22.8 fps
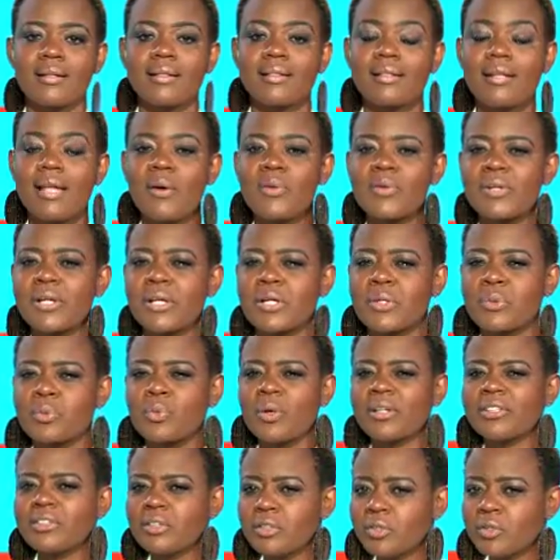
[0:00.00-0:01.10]
And Laura,
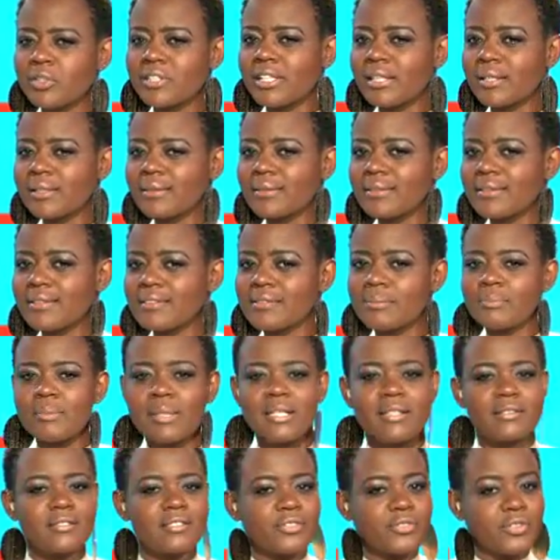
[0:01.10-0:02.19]
what do you think this
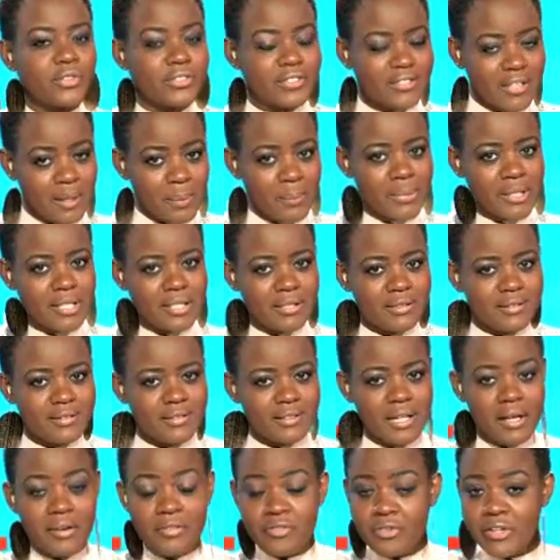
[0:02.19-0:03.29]
means for Zambians
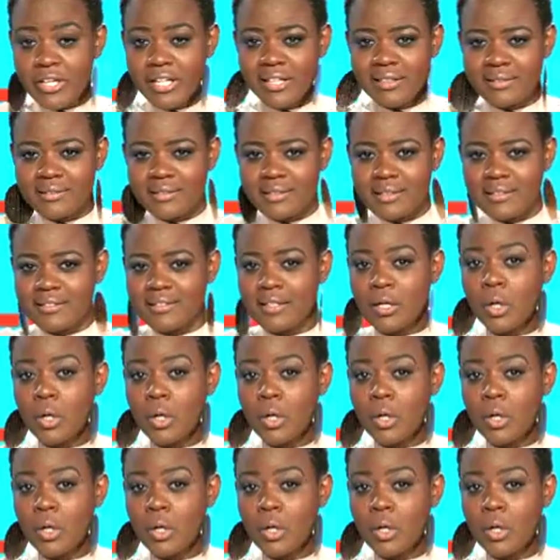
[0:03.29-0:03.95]
and Africans as